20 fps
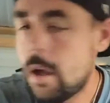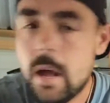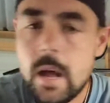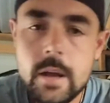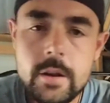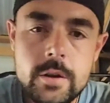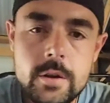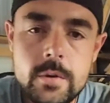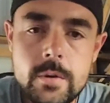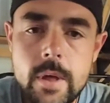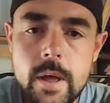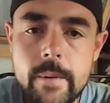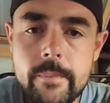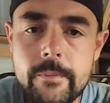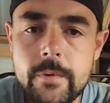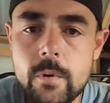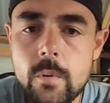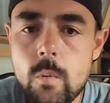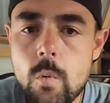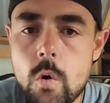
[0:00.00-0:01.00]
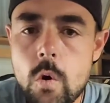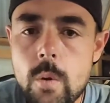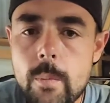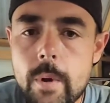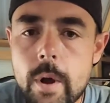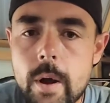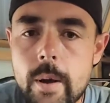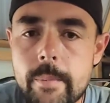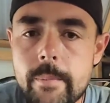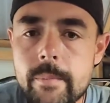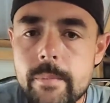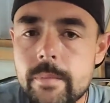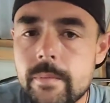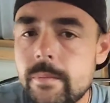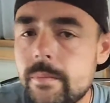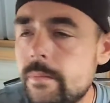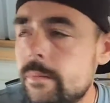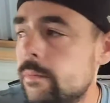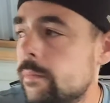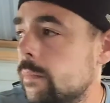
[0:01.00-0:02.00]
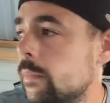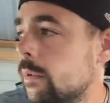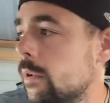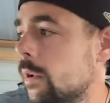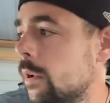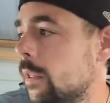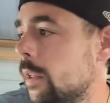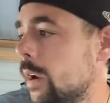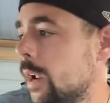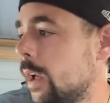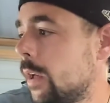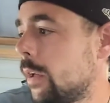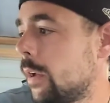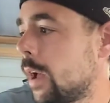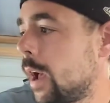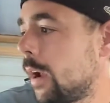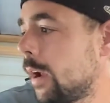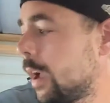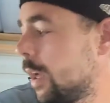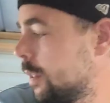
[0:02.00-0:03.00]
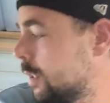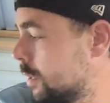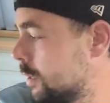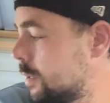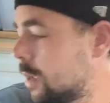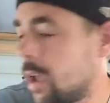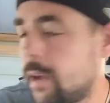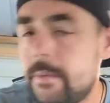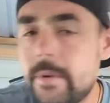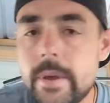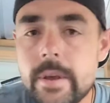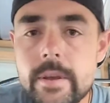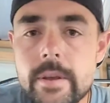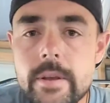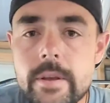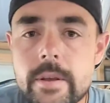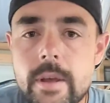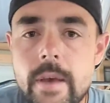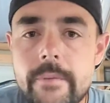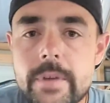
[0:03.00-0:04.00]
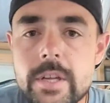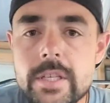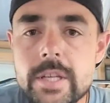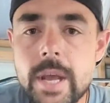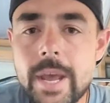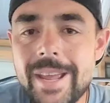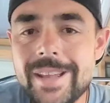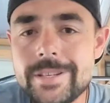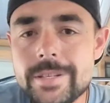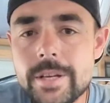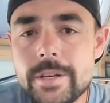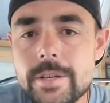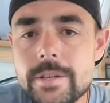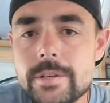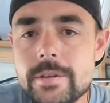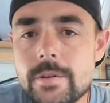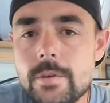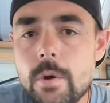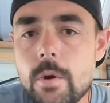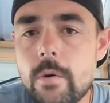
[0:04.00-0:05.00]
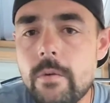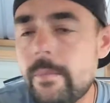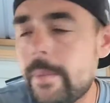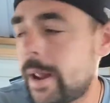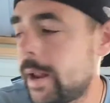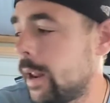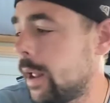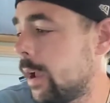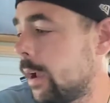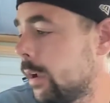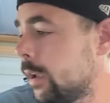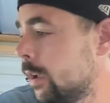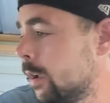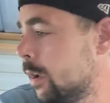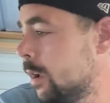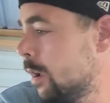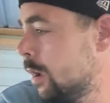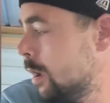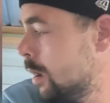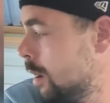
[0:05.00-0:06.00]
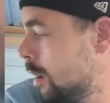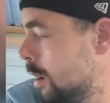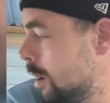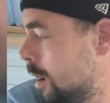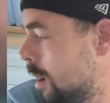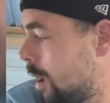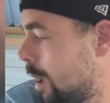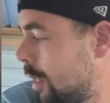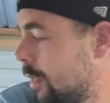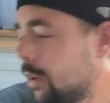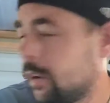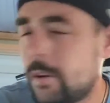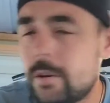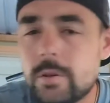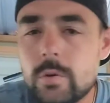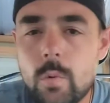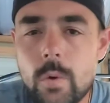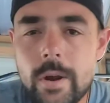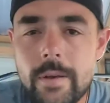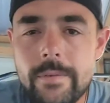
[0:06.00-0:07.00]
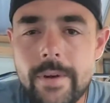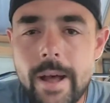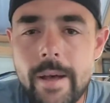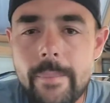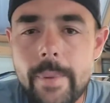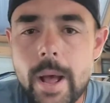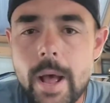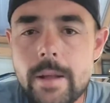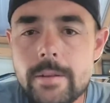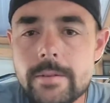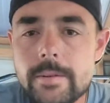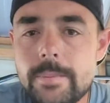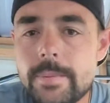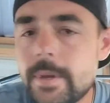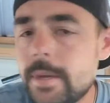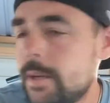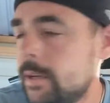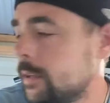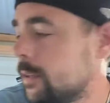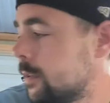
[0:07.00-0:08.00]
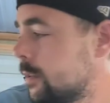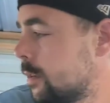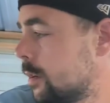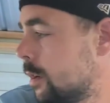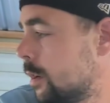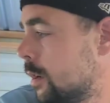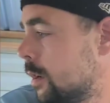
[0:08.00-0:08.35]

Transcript: I do them for warm up. And then I got these heavy chains I just throw over my neck. I think they're 25 pounds a piece.